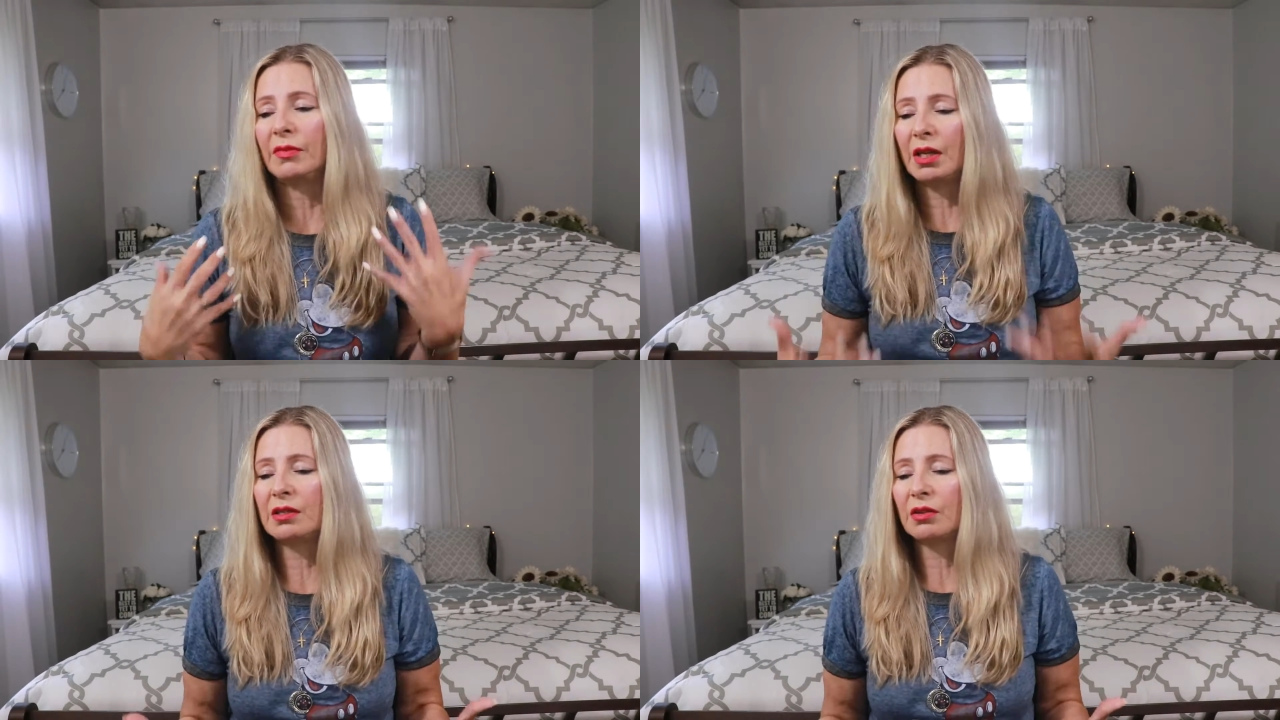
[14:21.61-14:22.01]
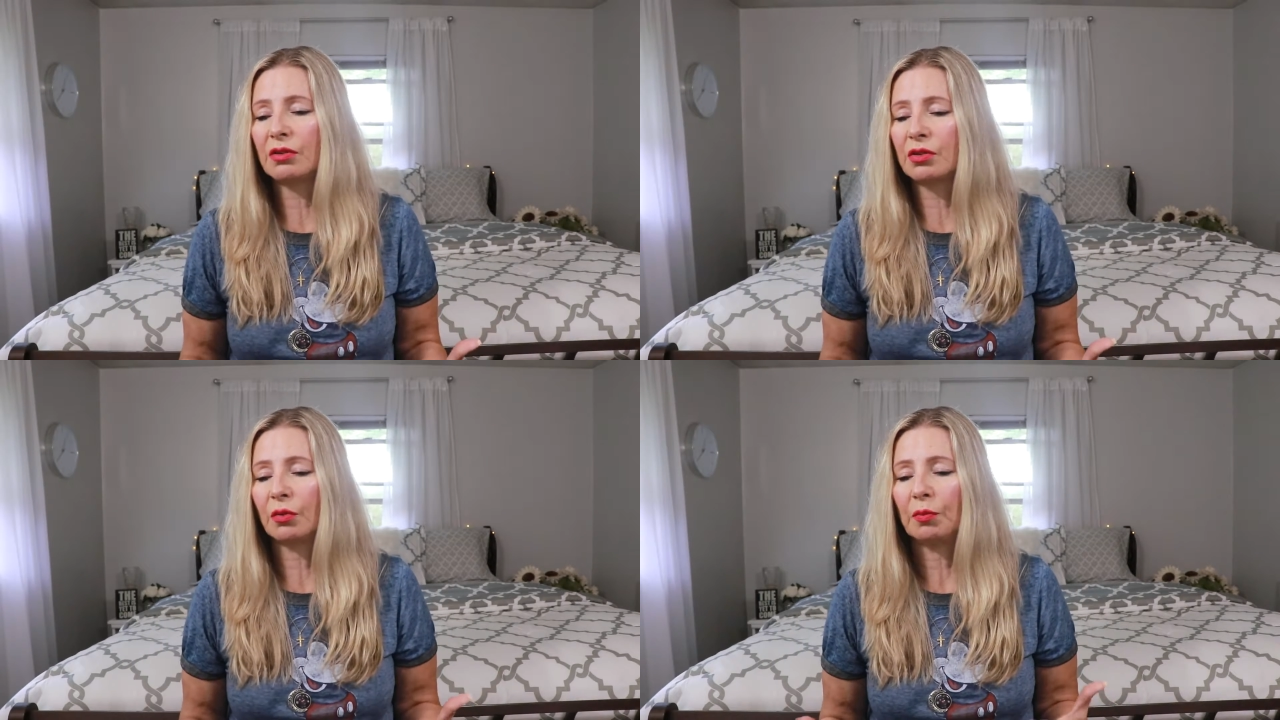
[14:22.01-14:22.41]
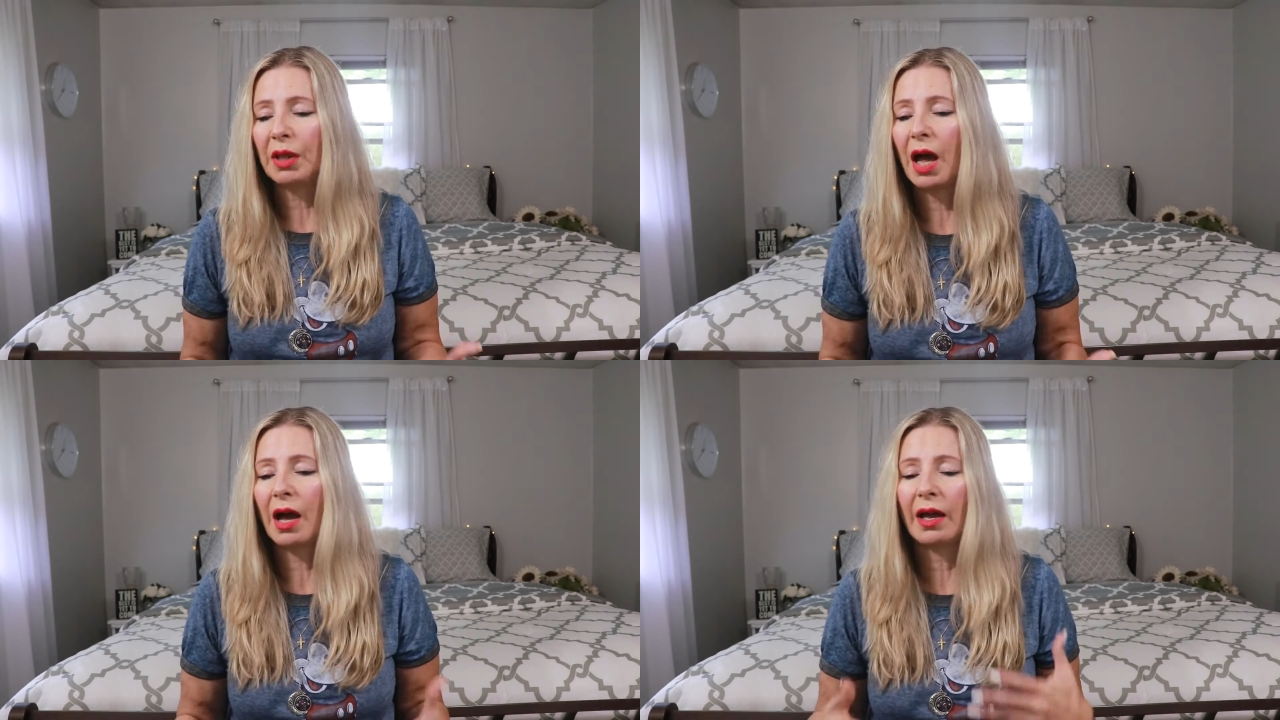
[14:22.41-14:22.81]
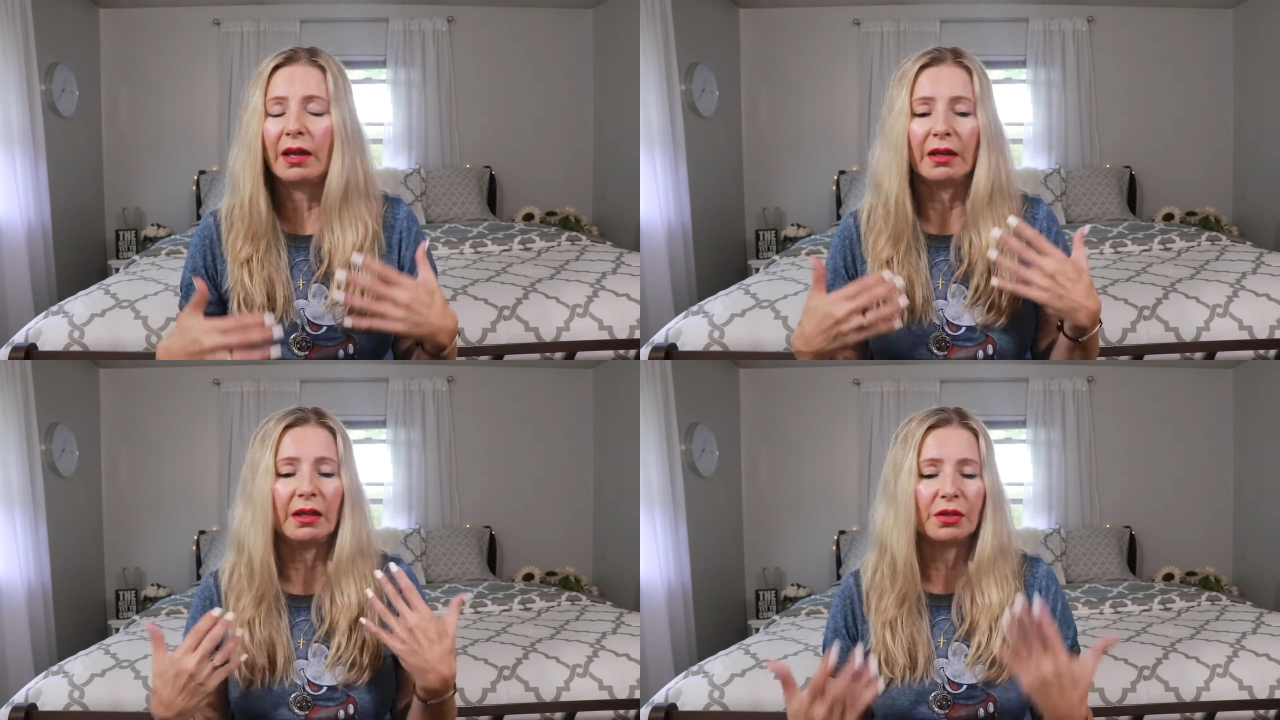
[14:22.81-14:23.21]
easier to
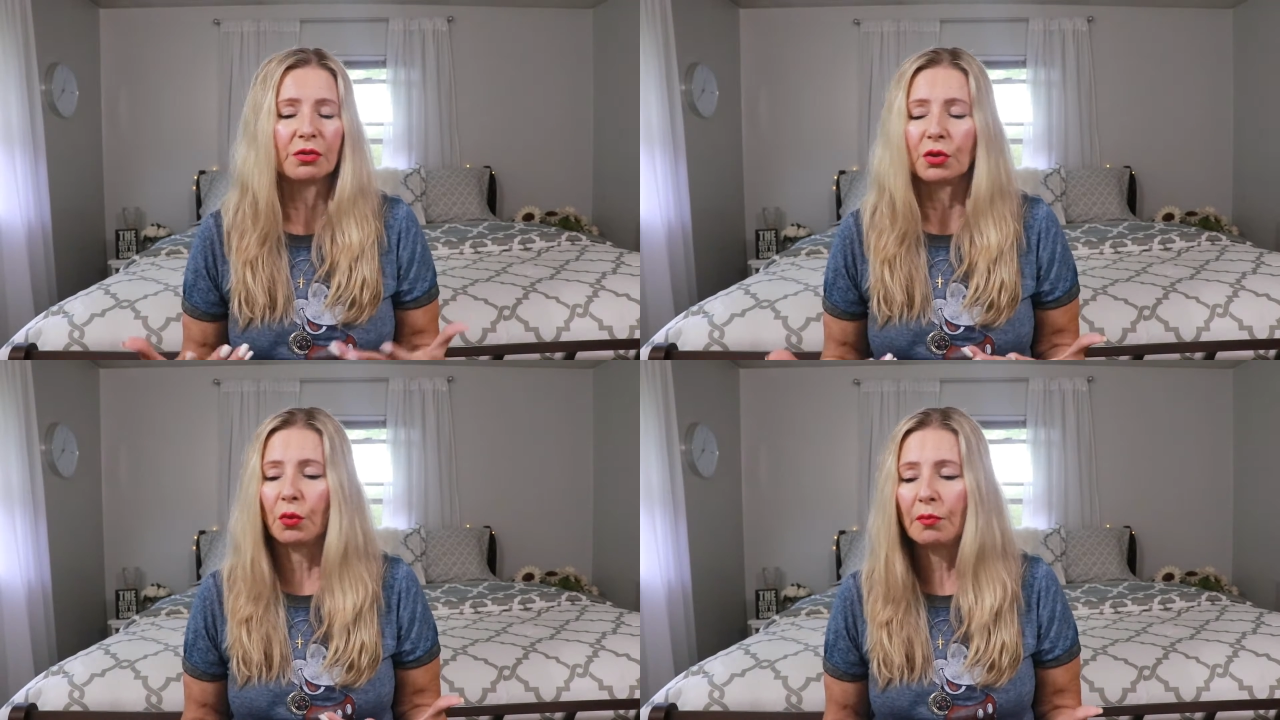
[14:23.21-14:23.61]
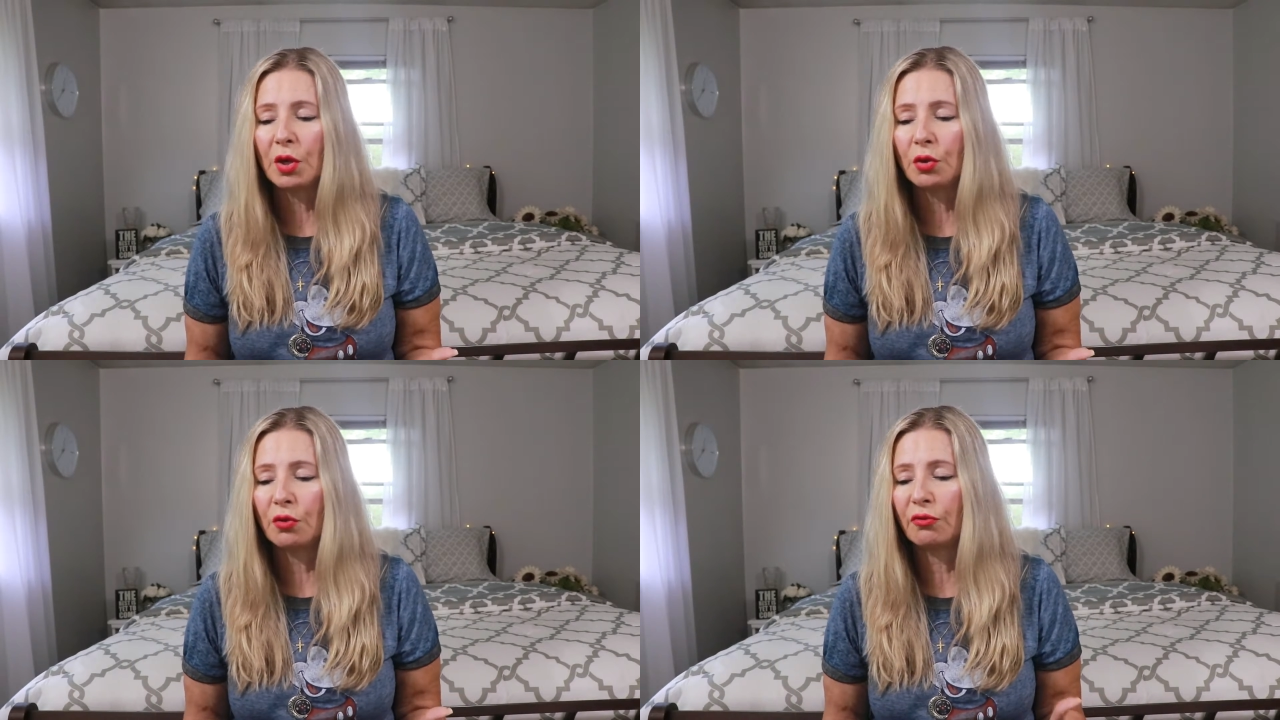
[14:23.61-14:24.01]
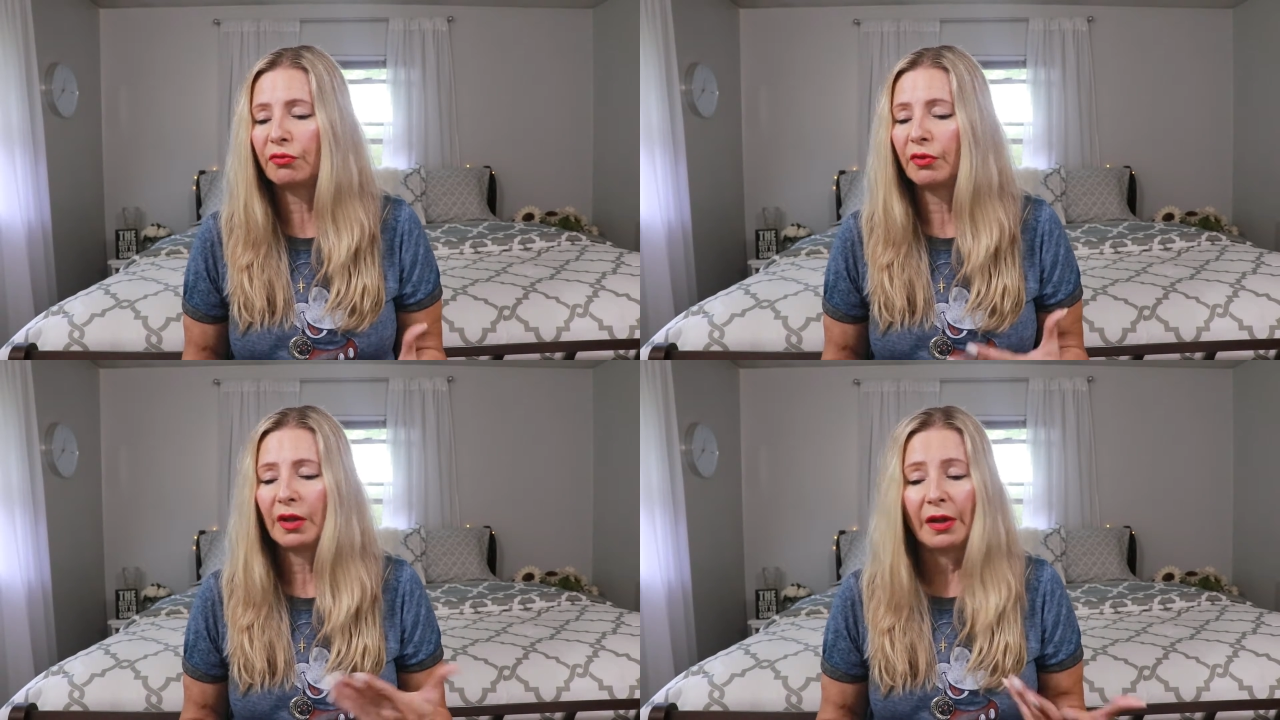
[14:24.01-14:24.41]
apply, easier to remove.